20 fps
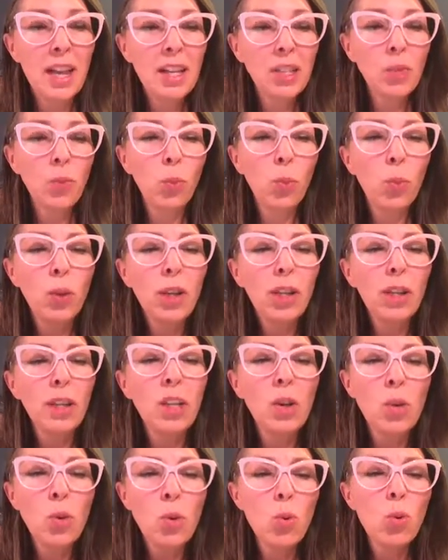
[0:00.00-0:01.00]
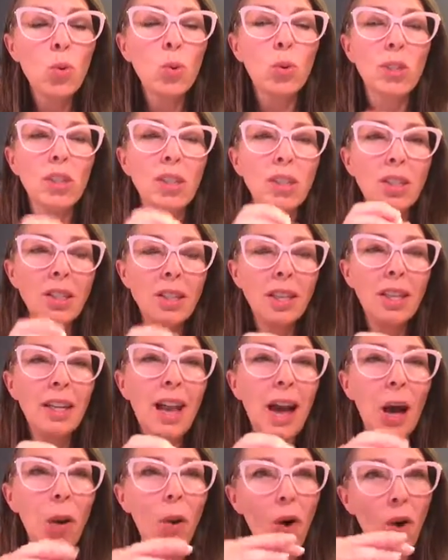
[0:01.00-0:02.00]
it's really cool to see
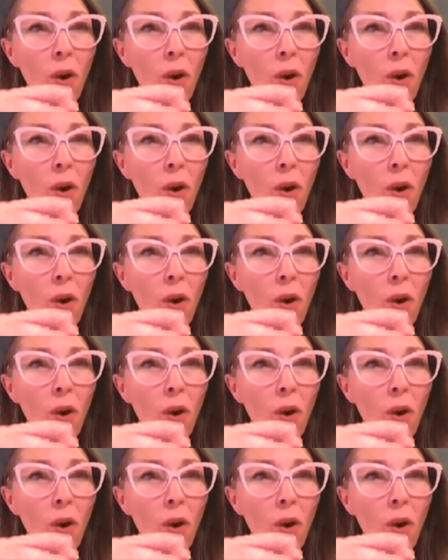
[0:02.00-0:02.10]
how